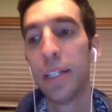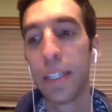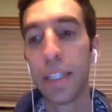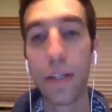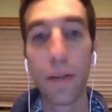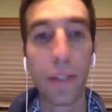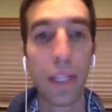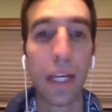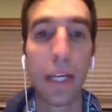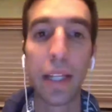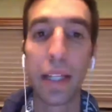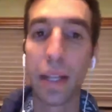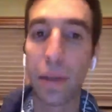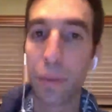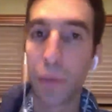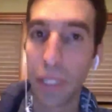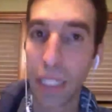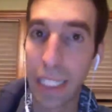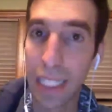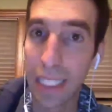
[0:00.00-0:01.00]
you know, that, that
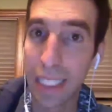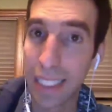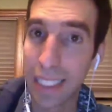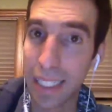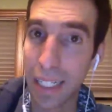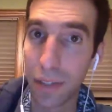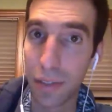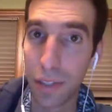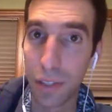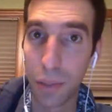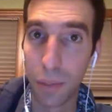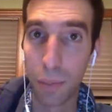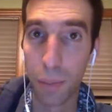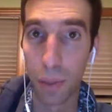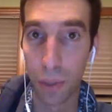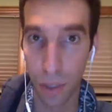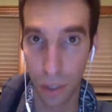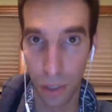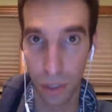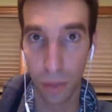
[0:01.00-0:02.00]
really gets down to
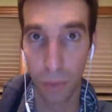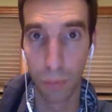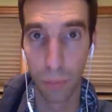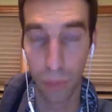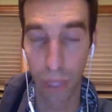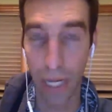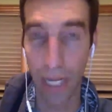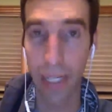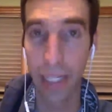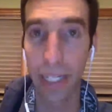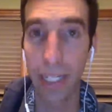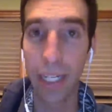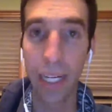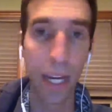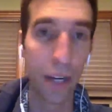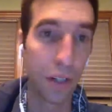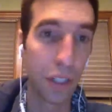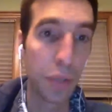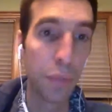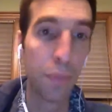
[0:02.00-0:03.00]
personal branding.
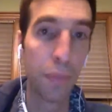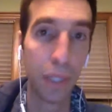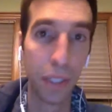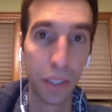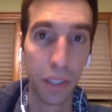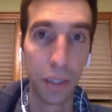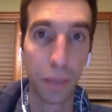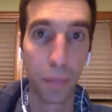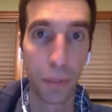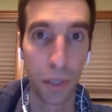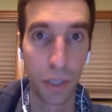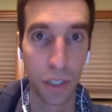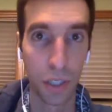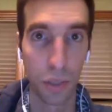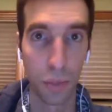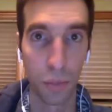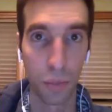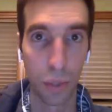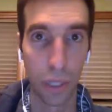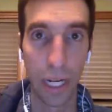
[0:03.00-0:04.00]
How do you build a
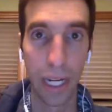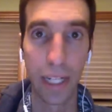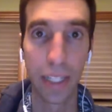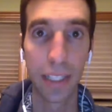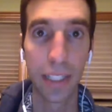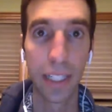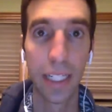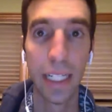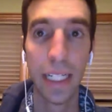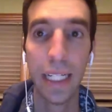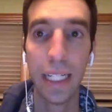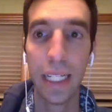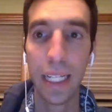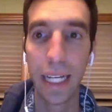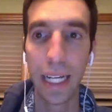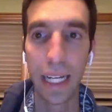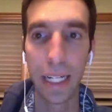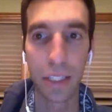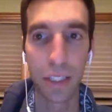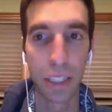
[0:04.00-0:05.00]
personal brand?
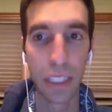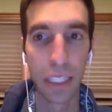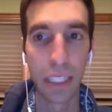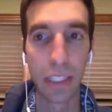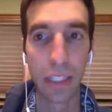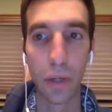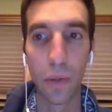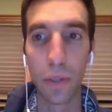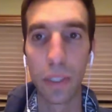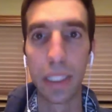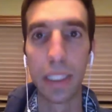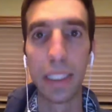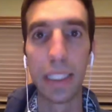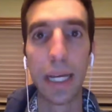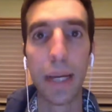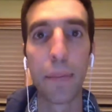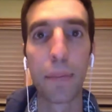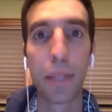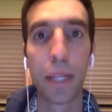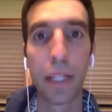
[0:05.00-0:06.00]
And I actually go into
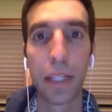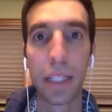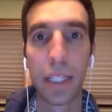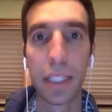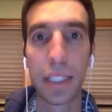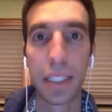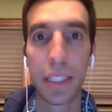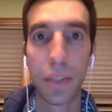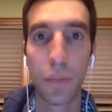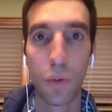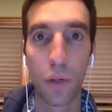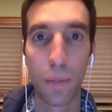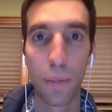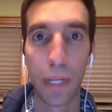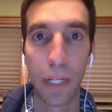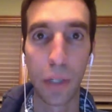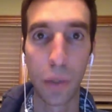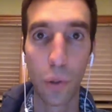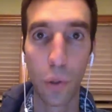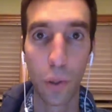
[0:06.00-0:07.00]
depth on this in one of
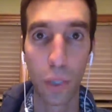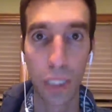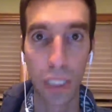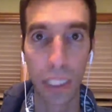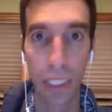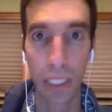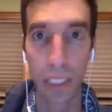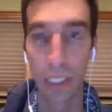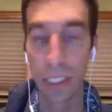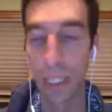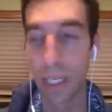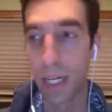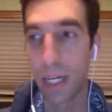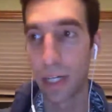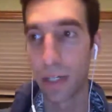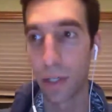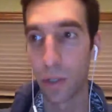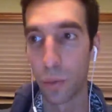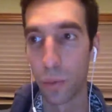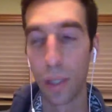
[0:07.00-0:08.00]
my courses
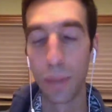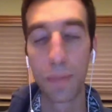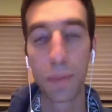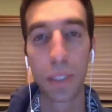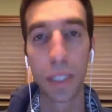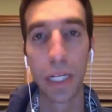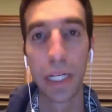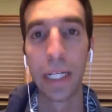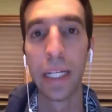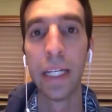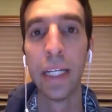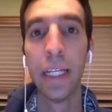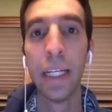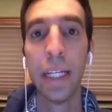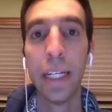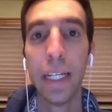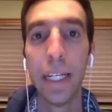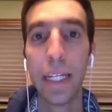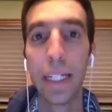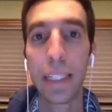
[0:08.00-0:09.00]
on our website.
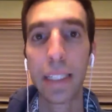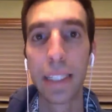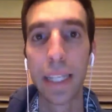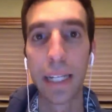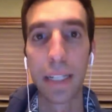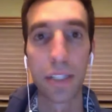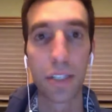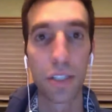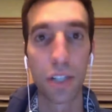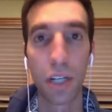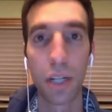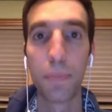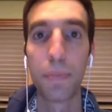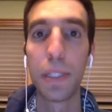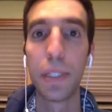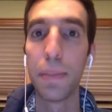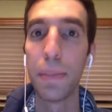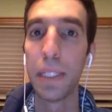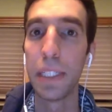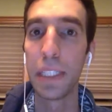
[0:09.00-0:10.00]
It's at
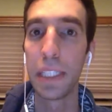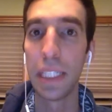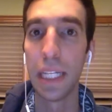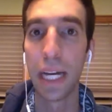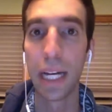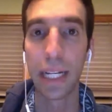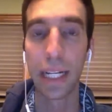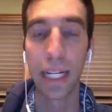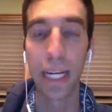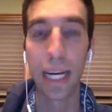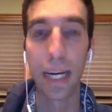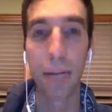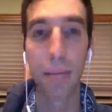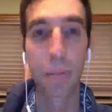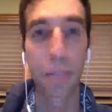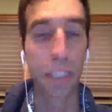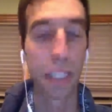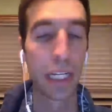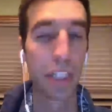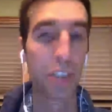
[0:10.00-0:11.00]
startupdpc.com
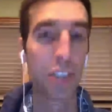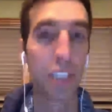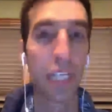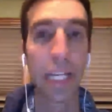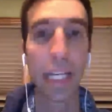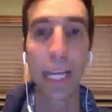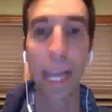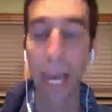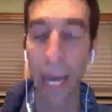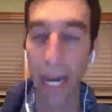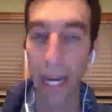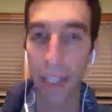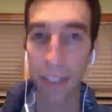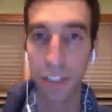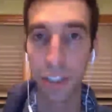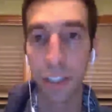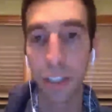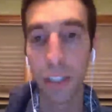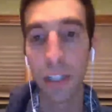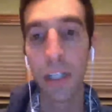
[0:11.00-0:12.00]
slash take
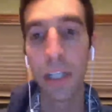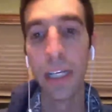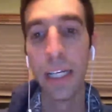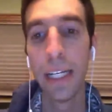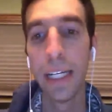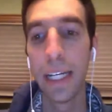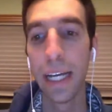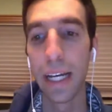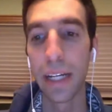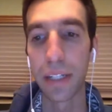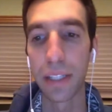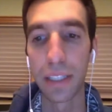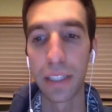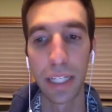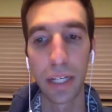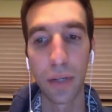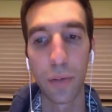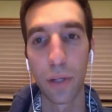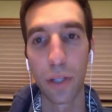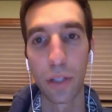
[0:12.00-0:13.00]
action. And you can
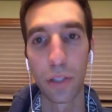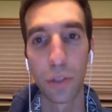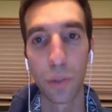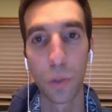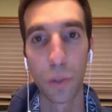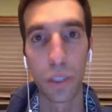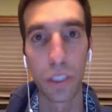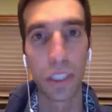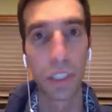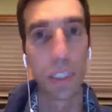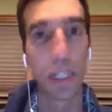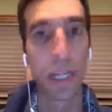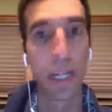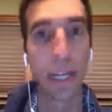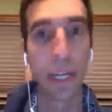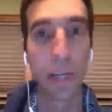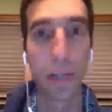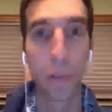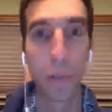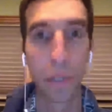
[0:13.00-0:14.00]
take one of those courses on
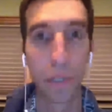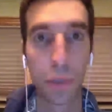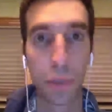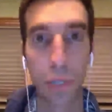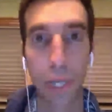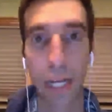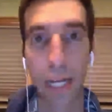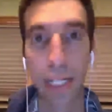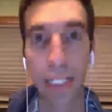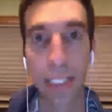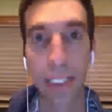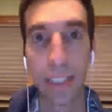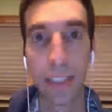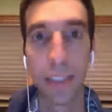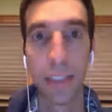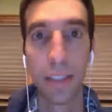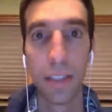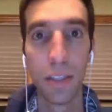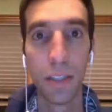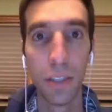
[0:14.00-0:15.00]
how to attract
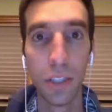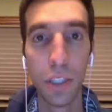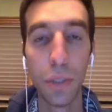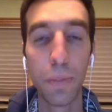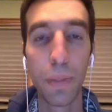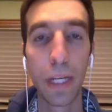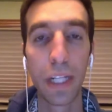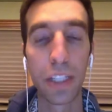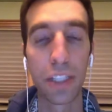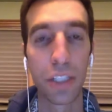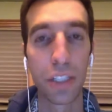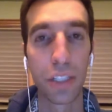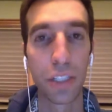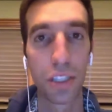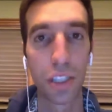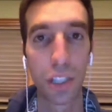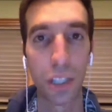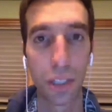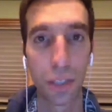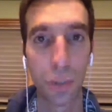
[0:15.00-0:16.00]
new patients
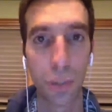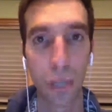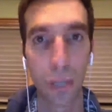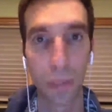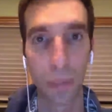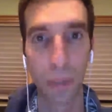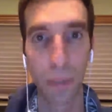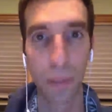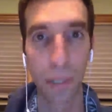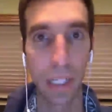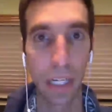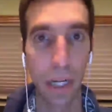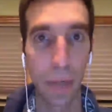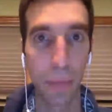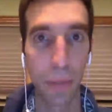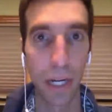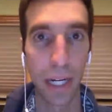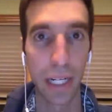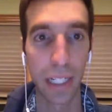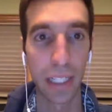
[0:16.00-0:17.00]
to your direct primary care
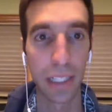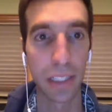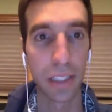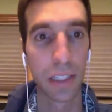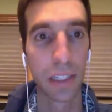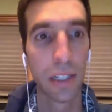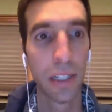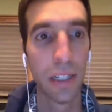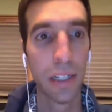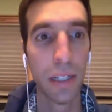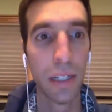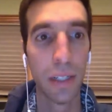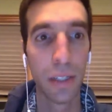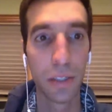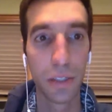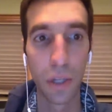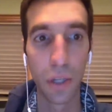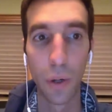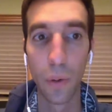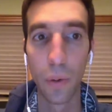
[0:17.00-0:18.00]
practice.
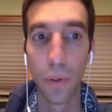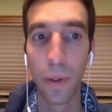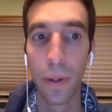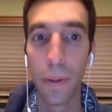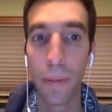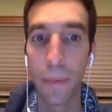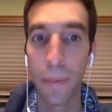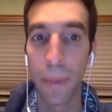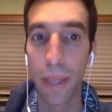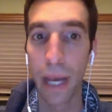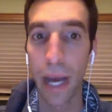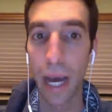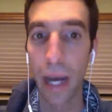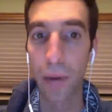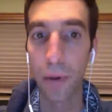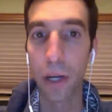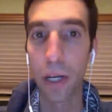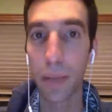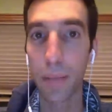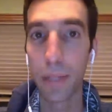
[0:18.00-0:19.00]
So I
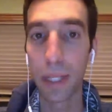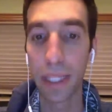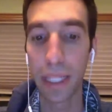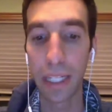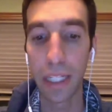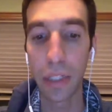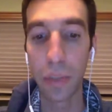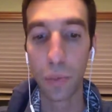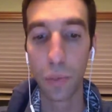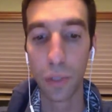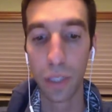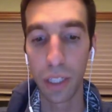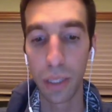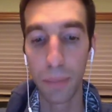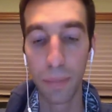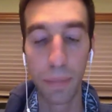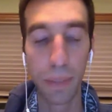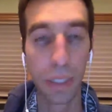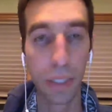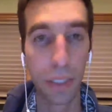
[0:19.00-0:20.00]
recommend that you really
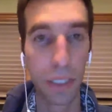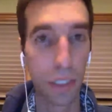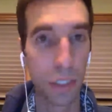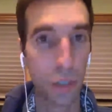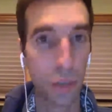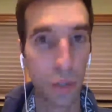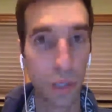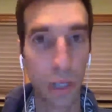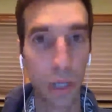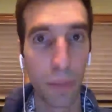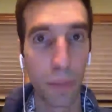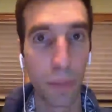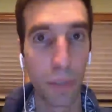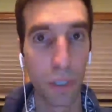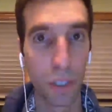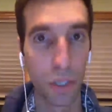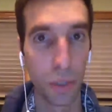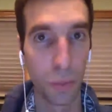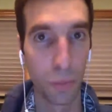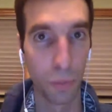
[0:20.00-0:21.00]
build a strong
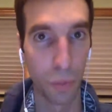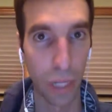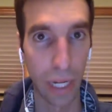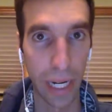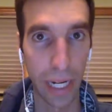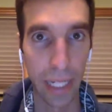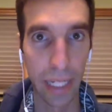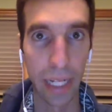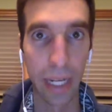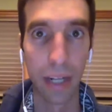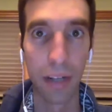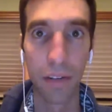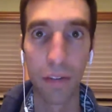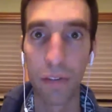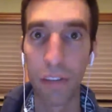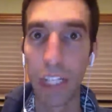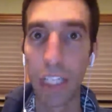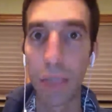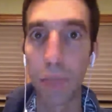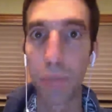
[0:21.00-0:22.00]
personal brand on
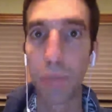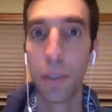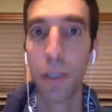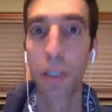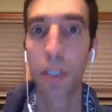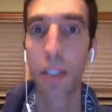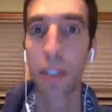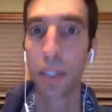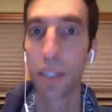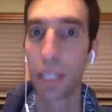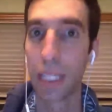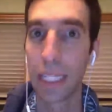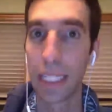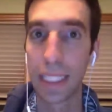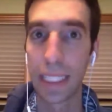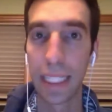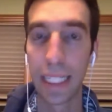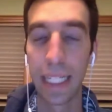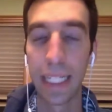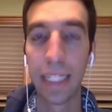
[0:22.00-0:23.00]
Facebook,
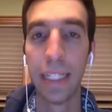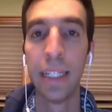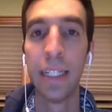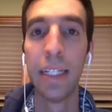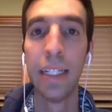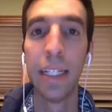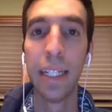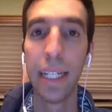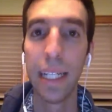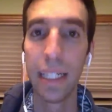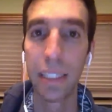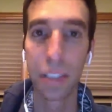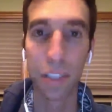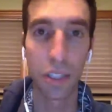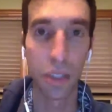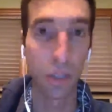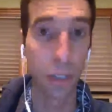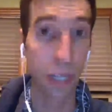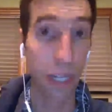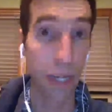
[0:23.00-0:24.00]
LinkedIn,
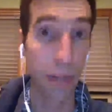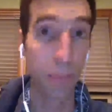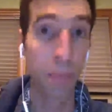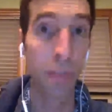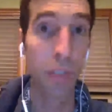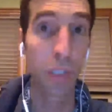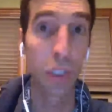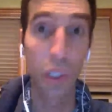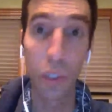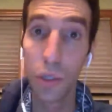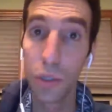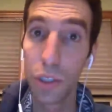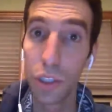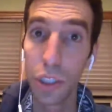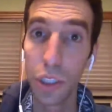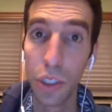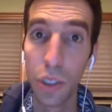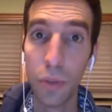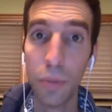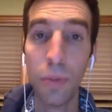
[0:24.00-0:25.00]
Instagram,
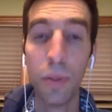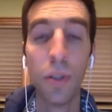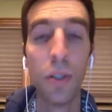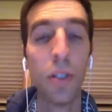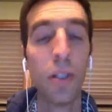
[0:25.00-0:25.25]
YouTube,